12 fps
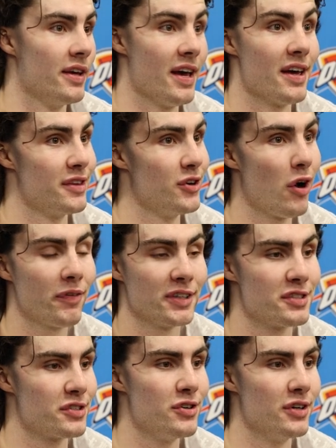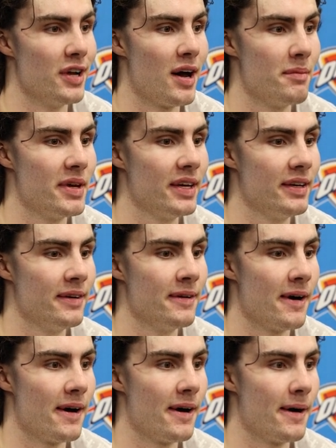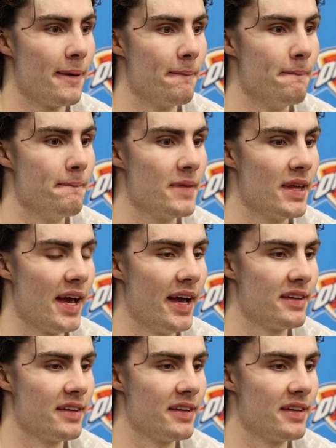Yeah, the offense is good. I mean, um,